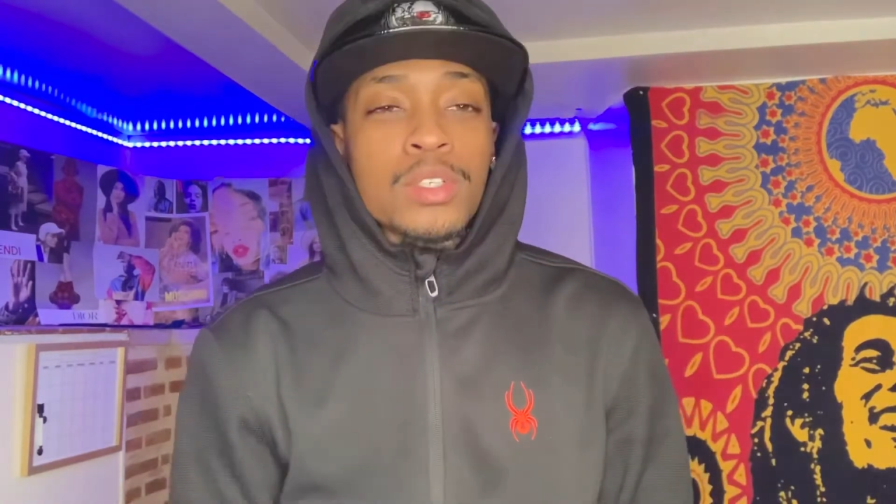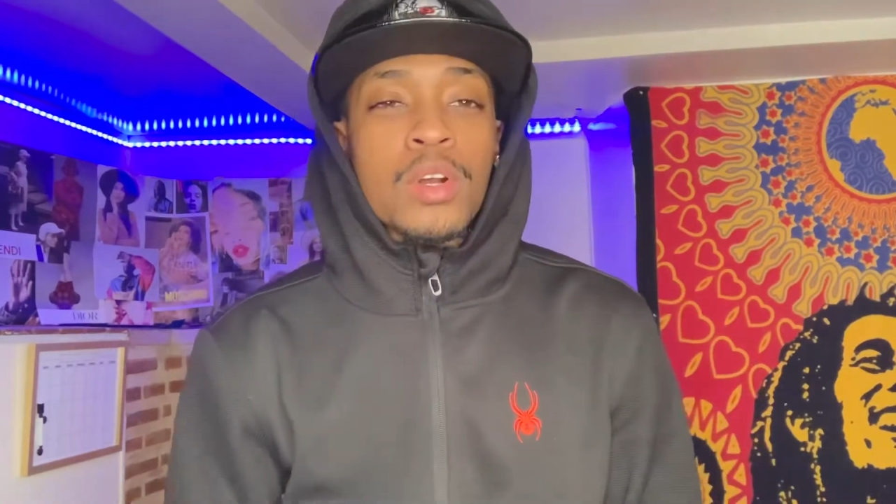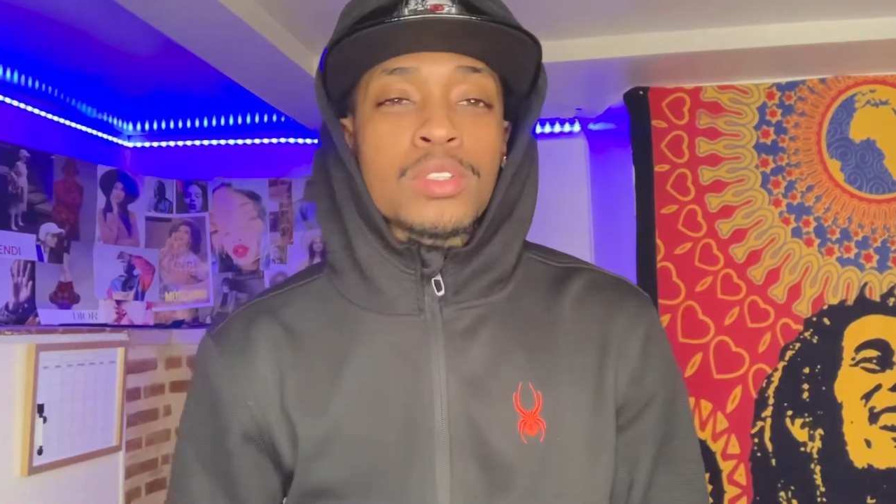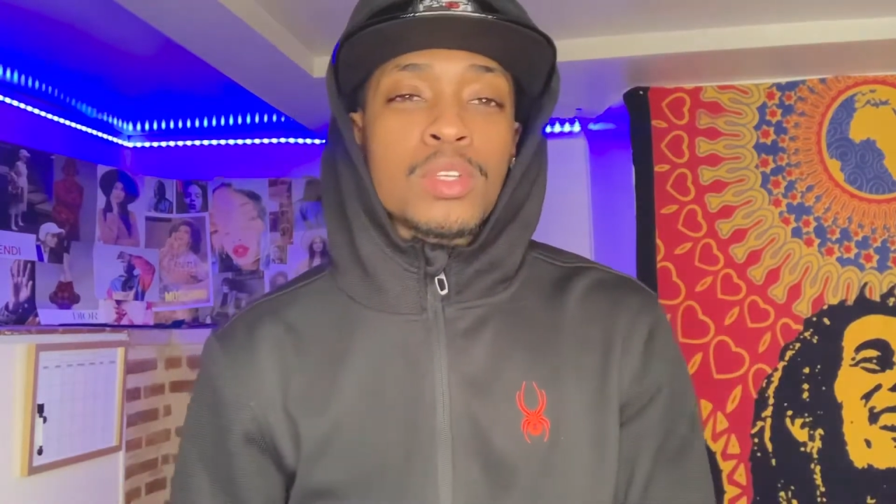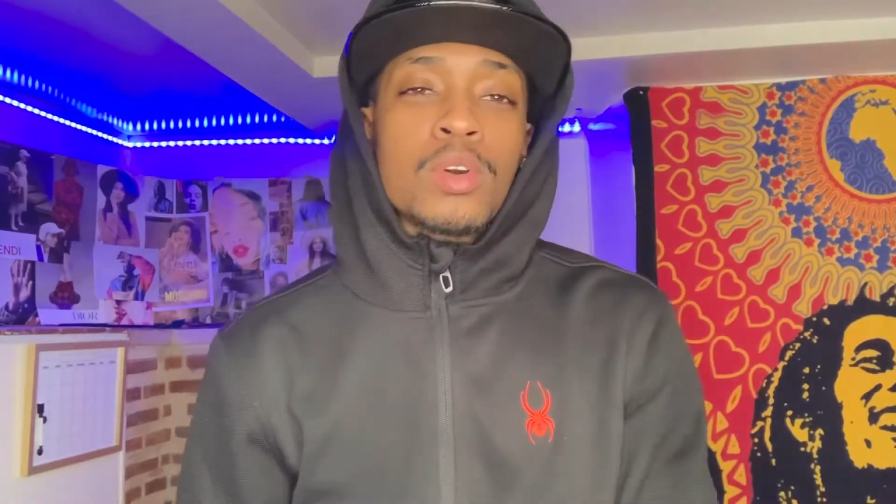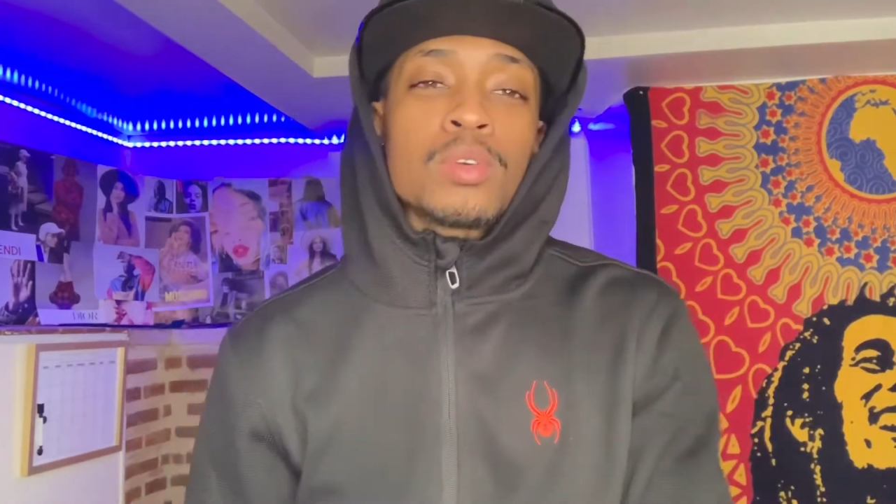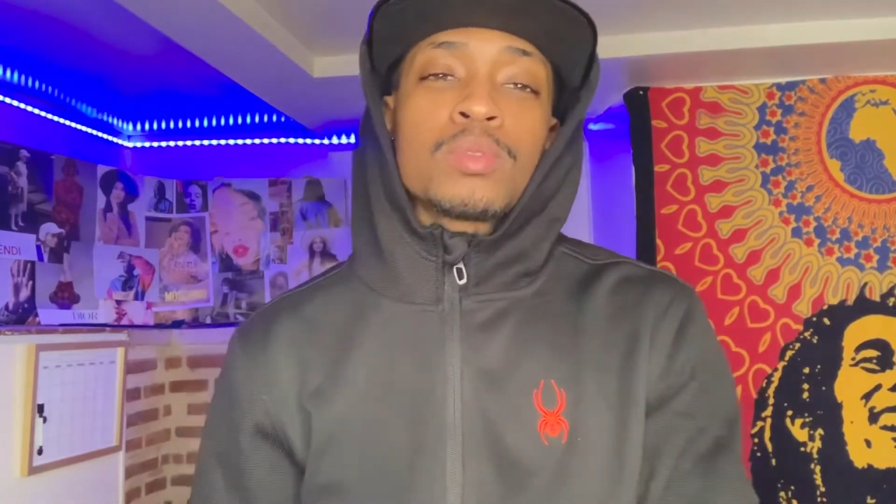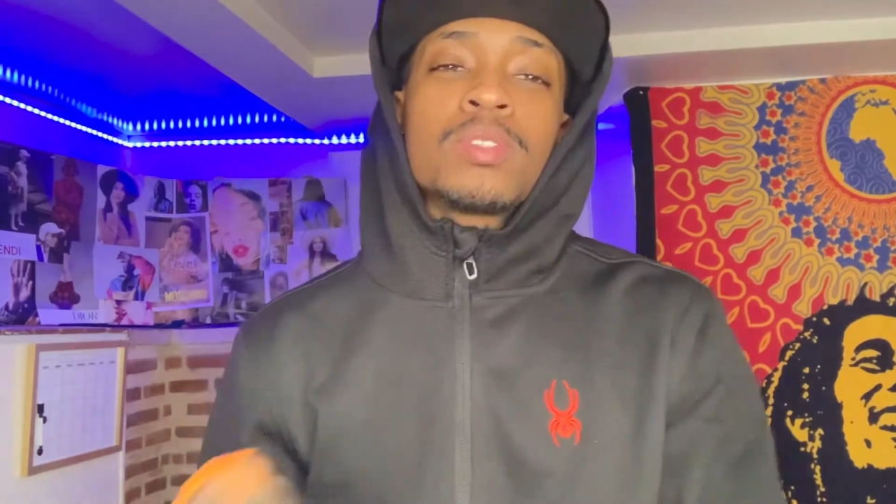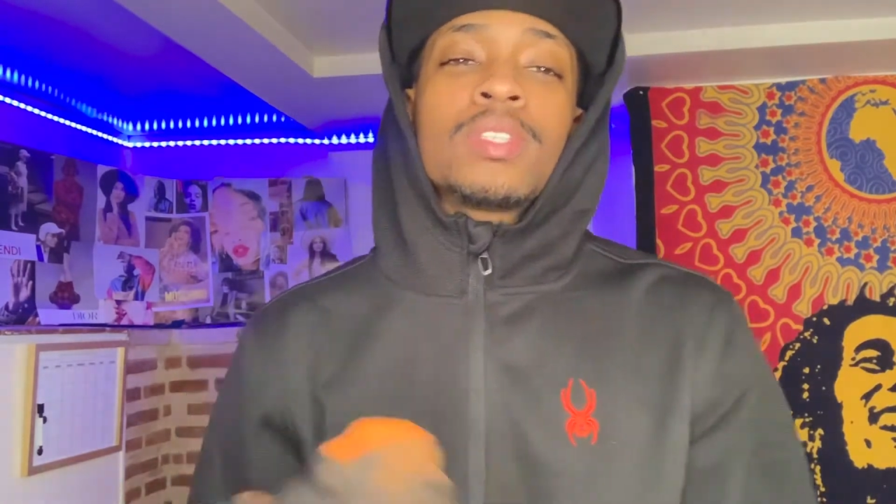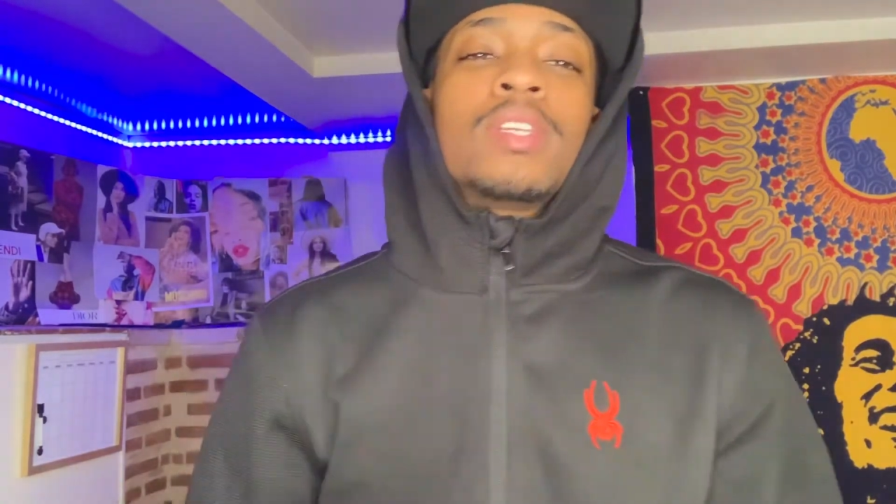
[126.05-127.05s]
So,
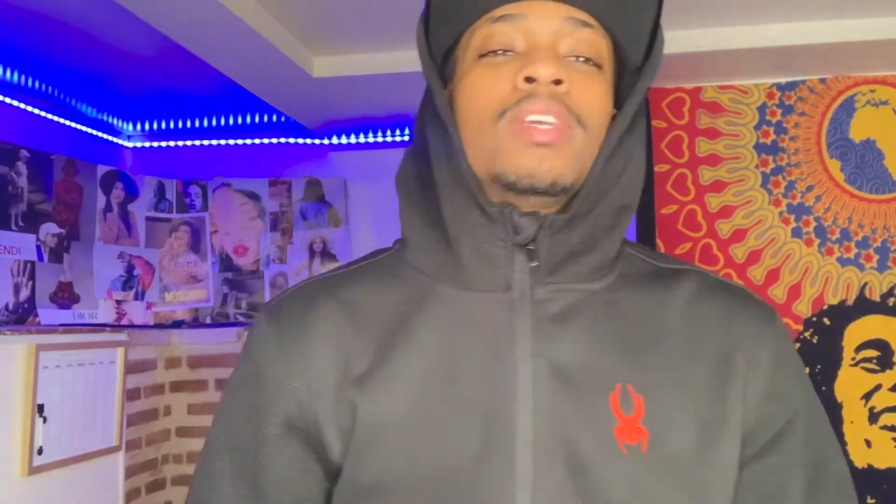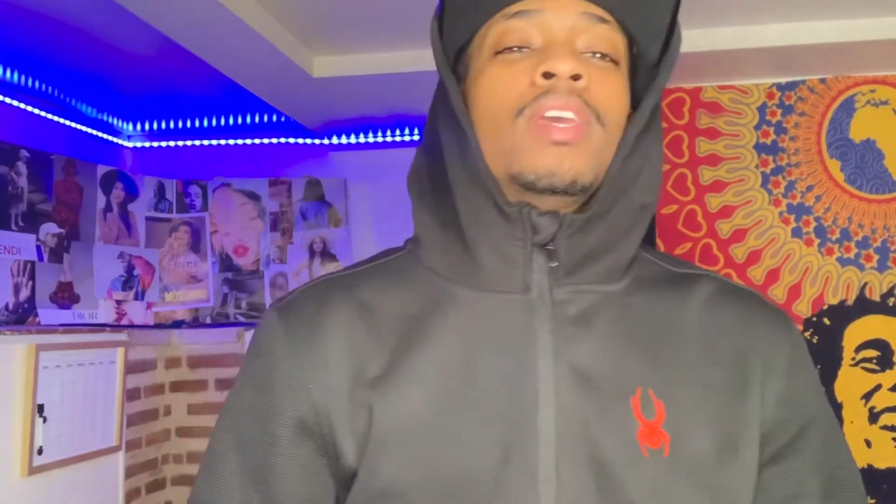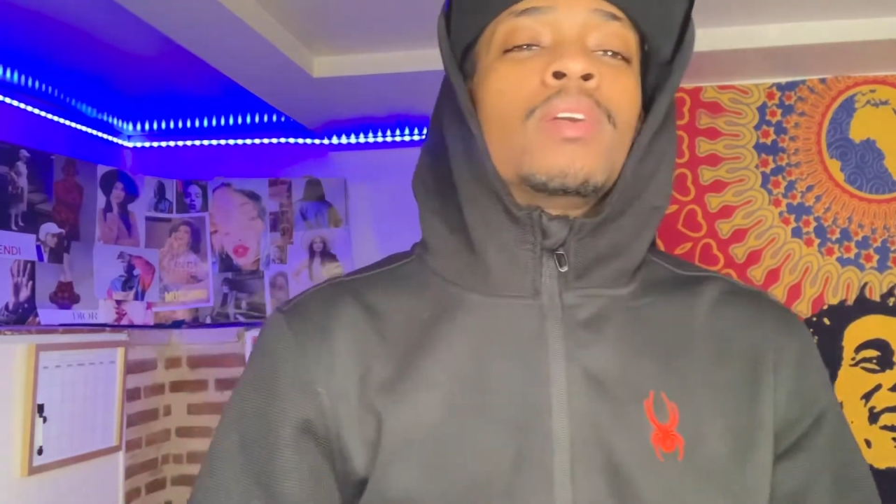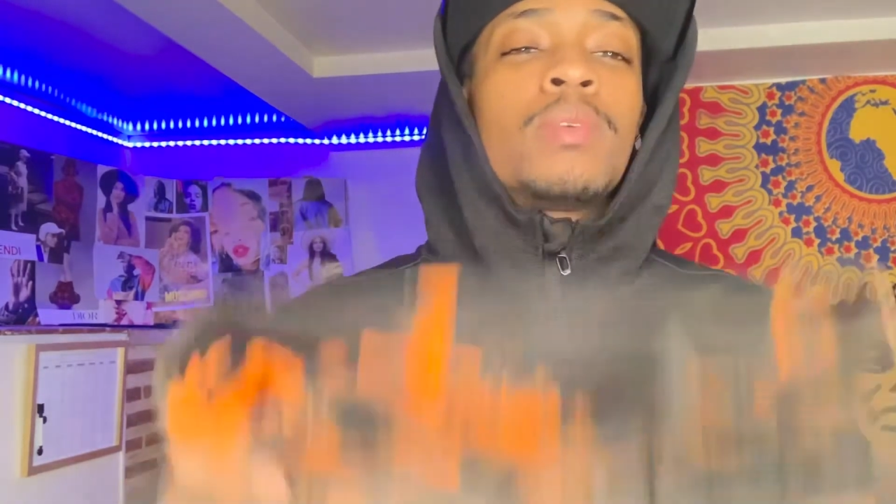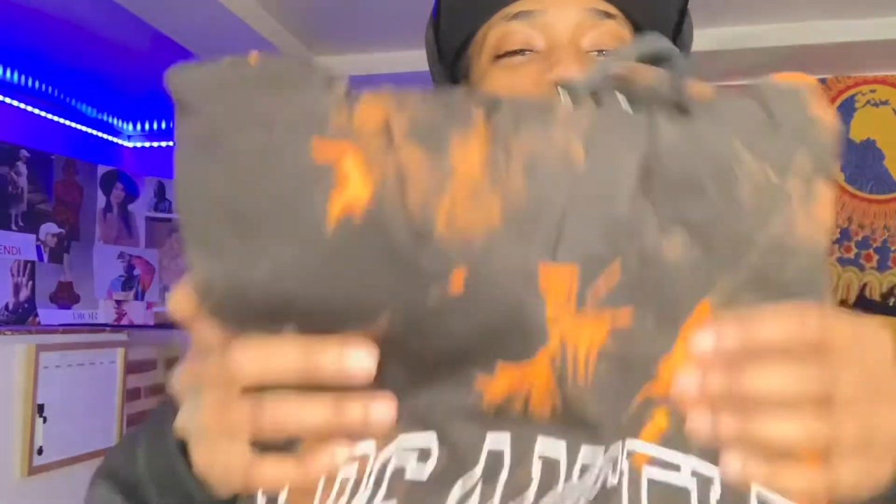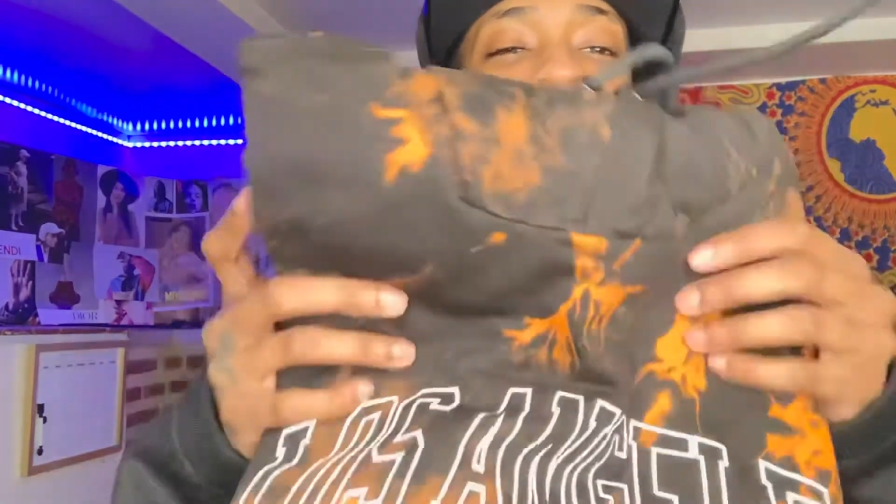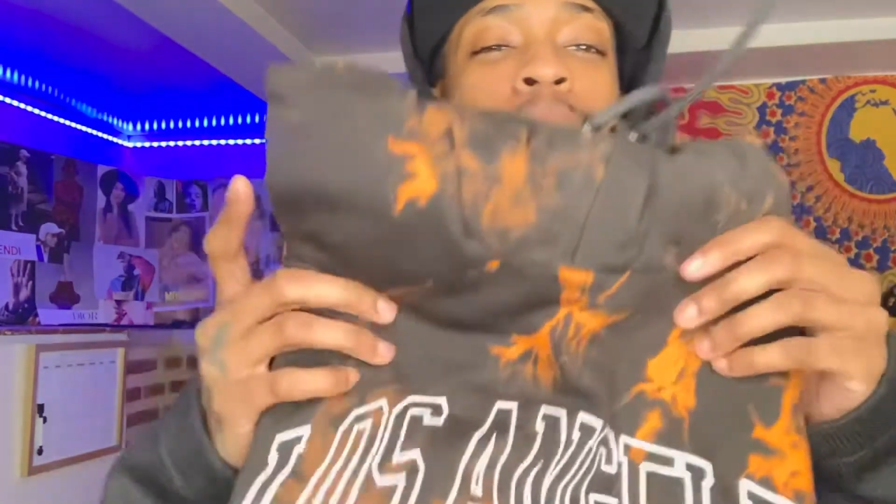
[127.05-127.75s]
here we have this